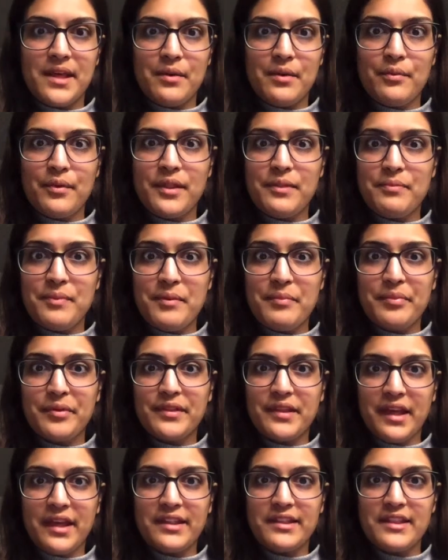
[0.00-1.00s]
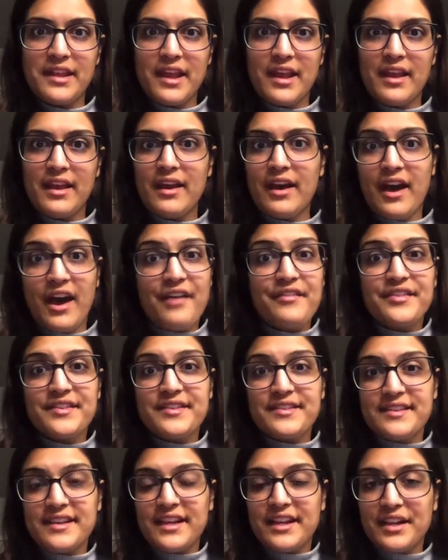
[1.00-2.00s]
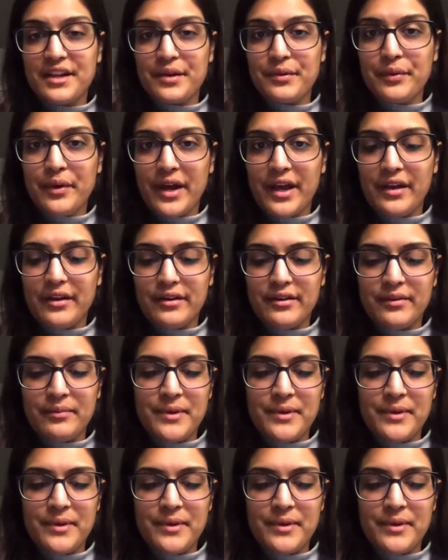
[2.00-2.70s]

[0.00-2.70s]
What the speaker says: with people that they haven't seen in a while.